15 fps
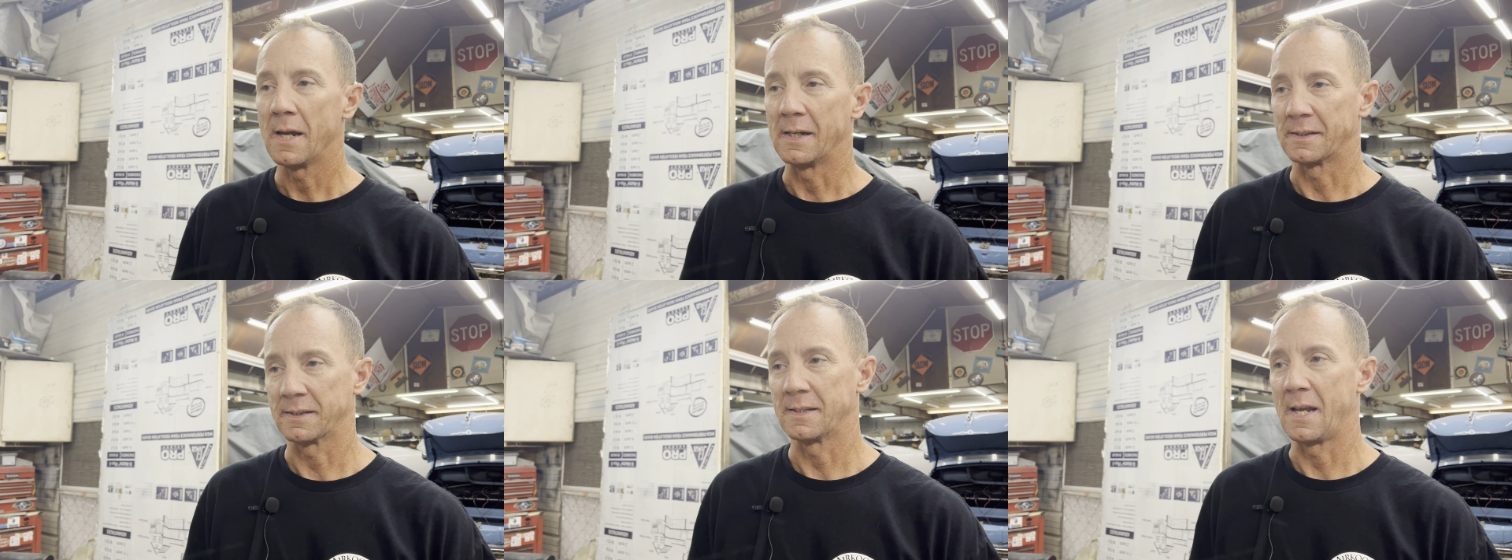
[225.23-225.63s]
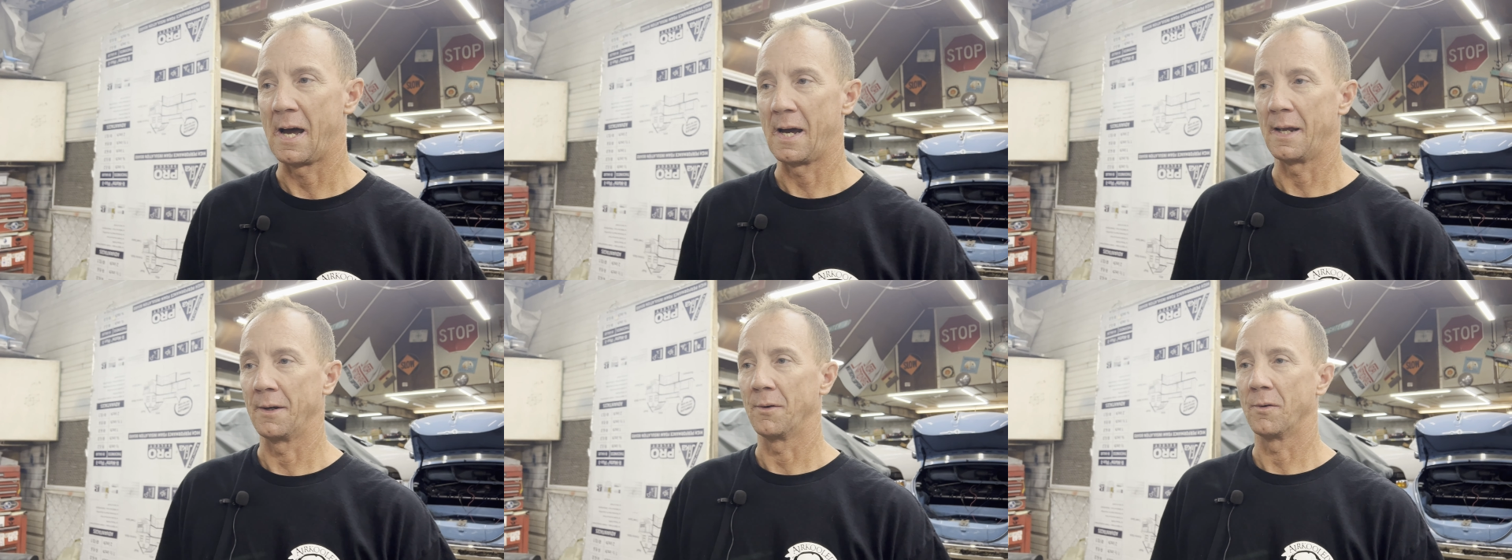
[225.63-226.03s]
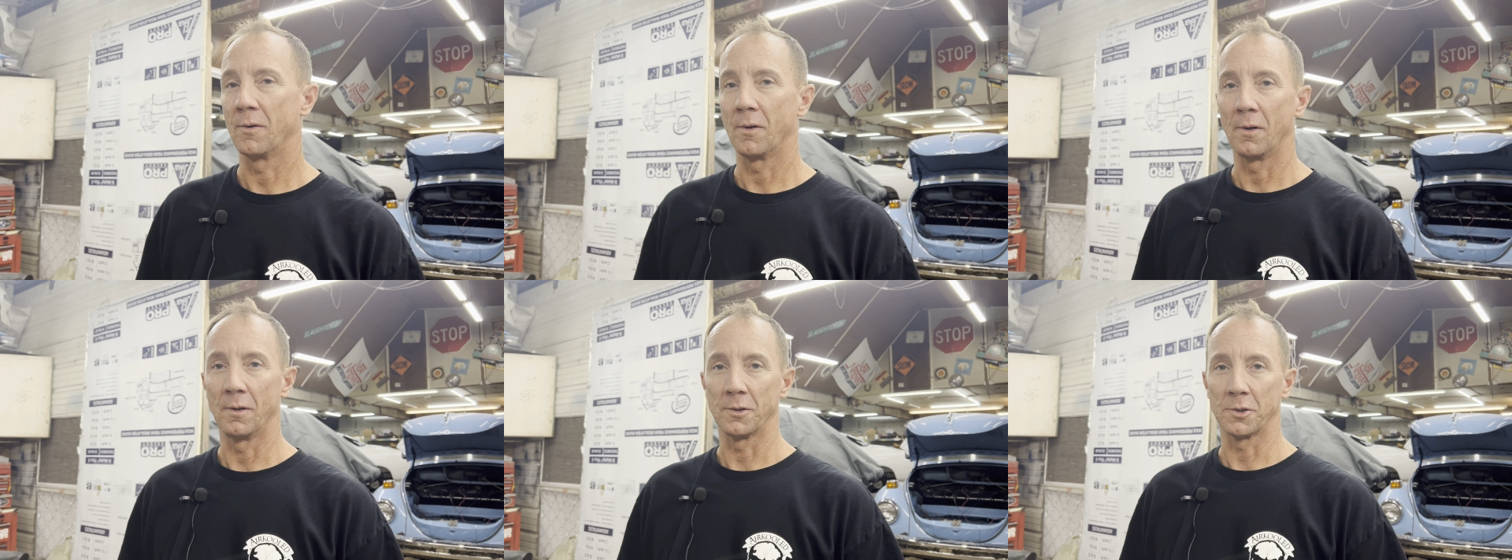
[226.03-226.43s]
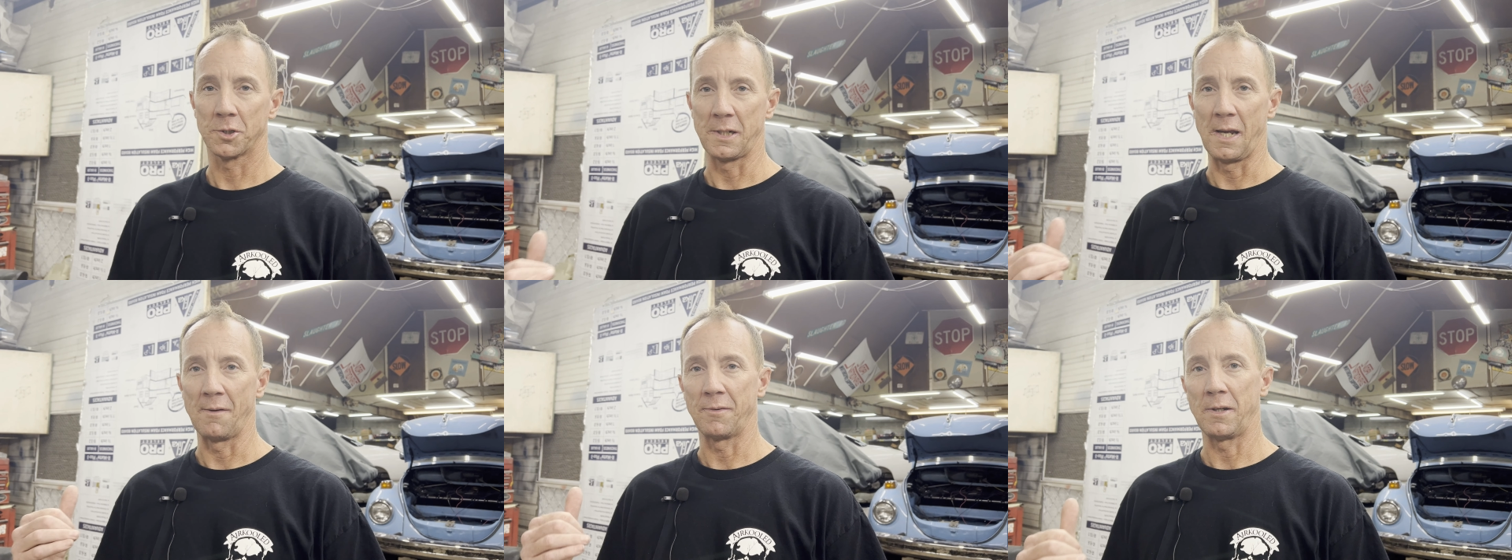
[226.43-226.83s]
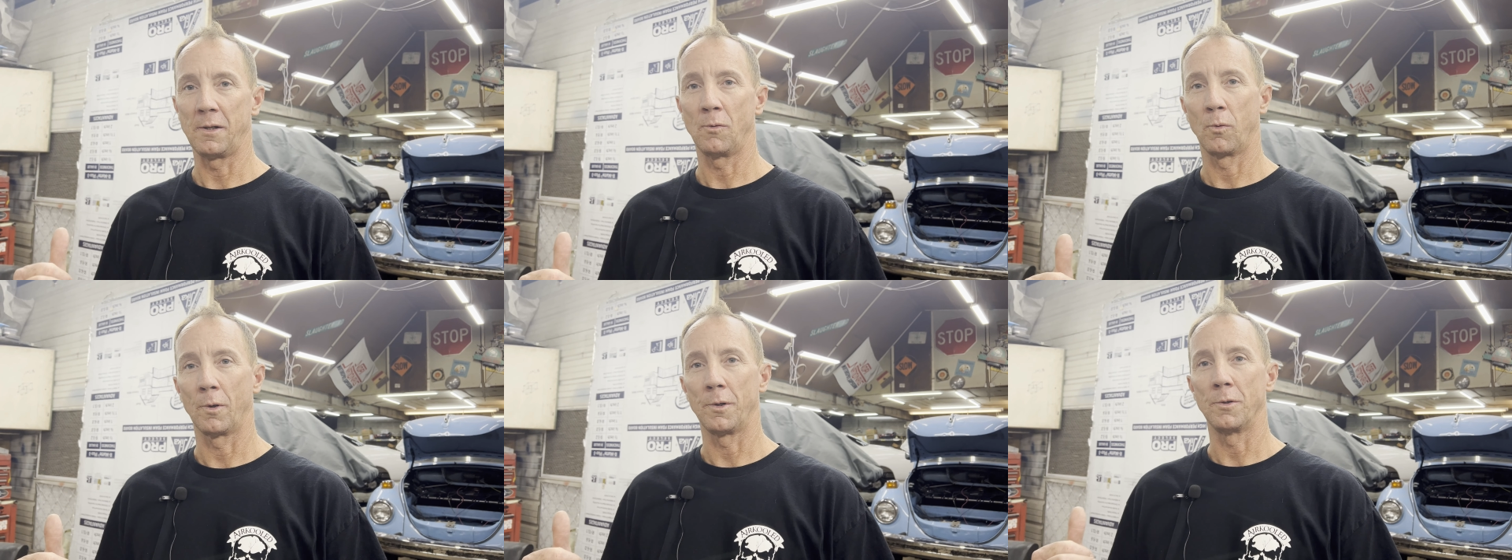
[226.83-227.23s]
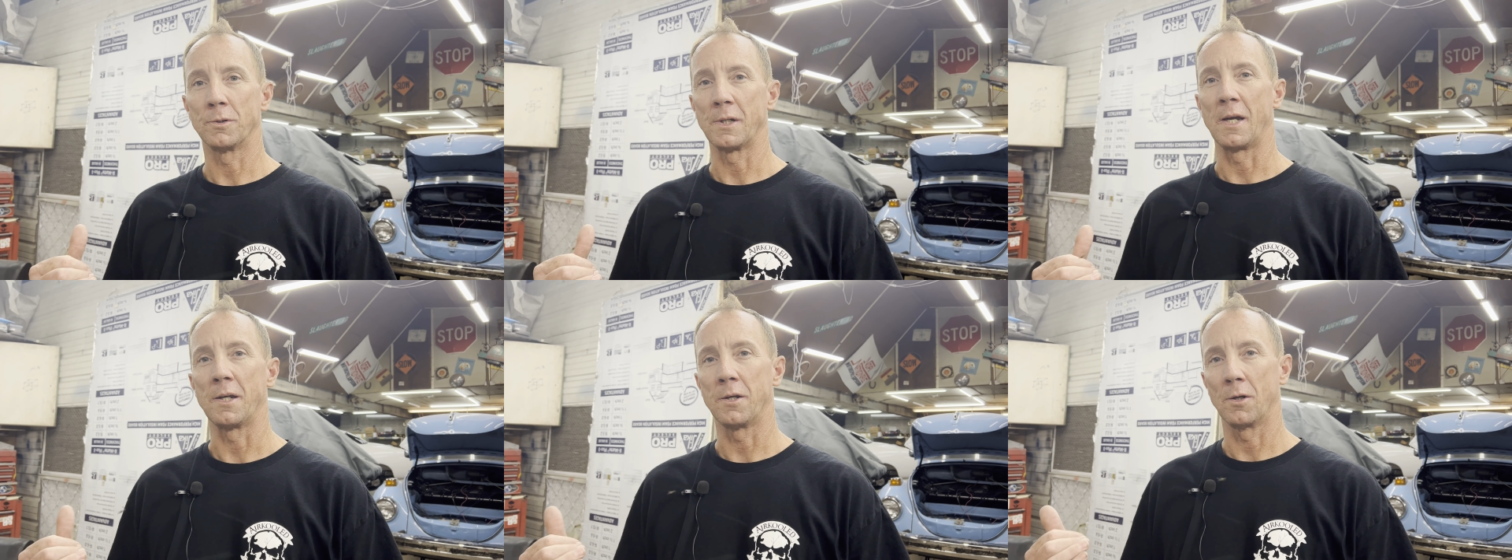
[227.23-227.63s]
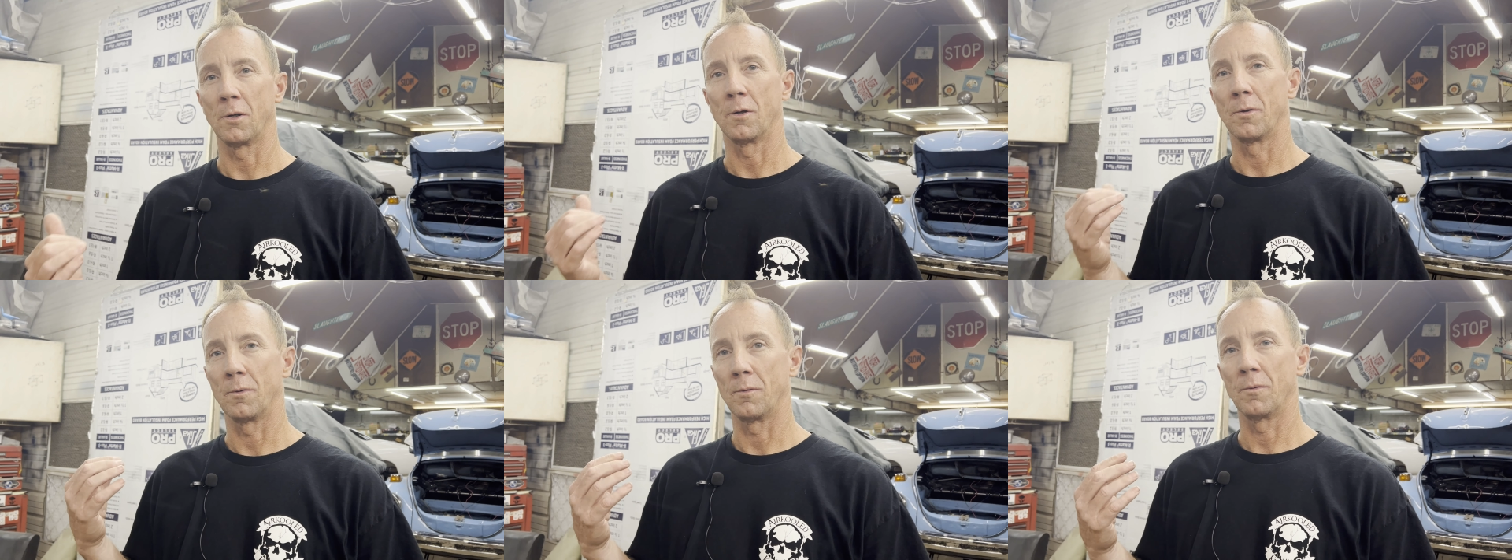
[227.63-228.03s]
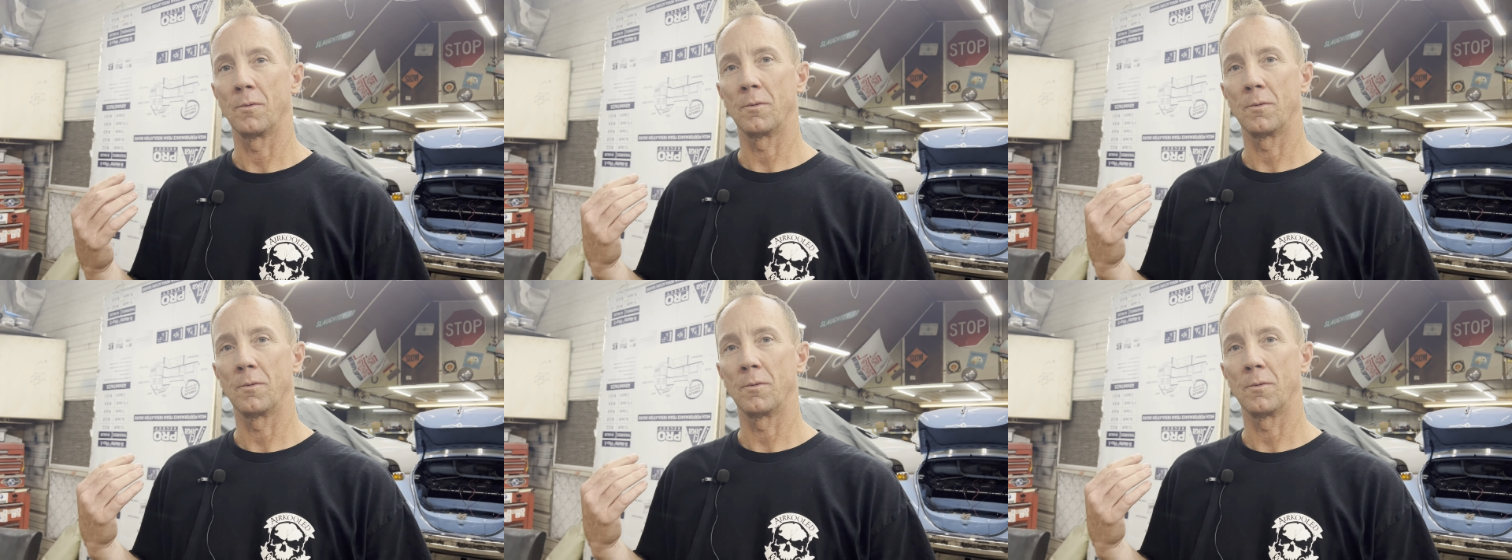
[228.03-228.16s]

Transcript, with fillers: it's not Chevy where you take your